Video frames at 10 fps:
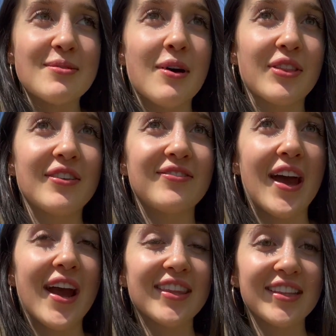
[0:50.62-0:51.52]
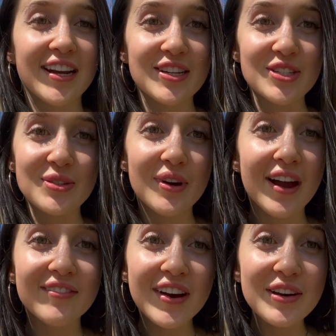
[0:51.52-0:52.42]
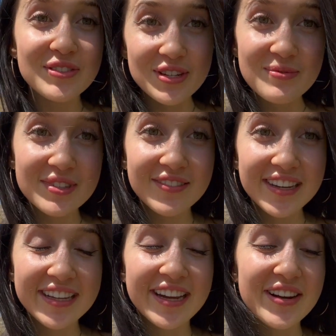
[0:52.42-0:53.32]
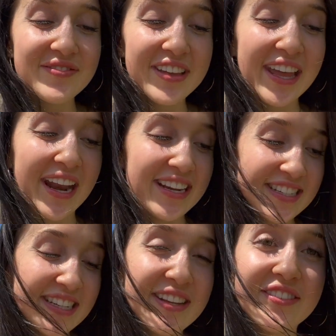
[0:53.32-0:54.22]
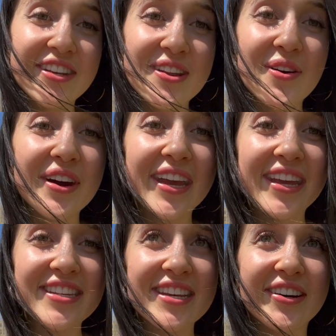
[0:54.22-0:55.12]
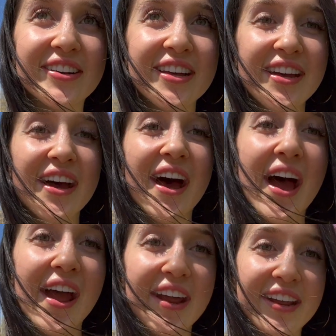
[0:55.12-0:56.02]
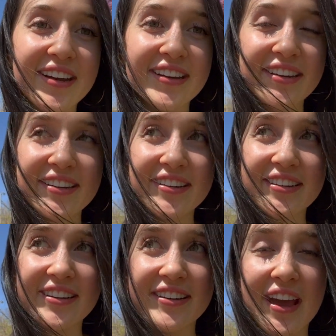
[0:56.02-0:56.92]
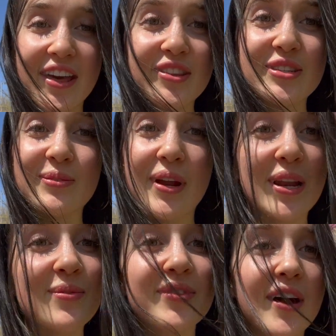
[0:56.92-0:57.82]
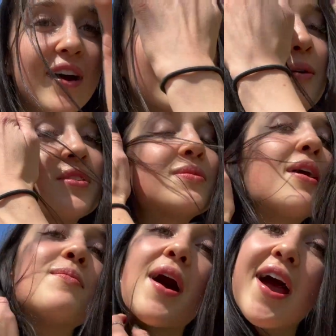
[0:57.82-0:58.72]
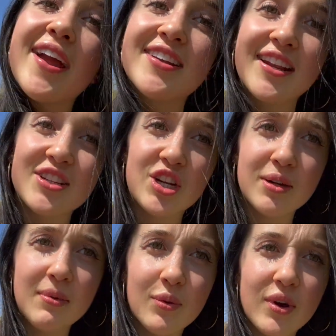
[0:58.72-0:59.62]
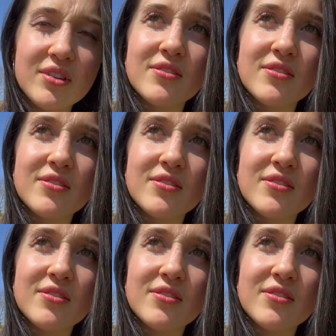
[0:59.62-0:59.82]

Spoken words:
the fact that I do have 5 streams of income, and I didn't even know it until I had this random thought come to my mind, and I checked my Wells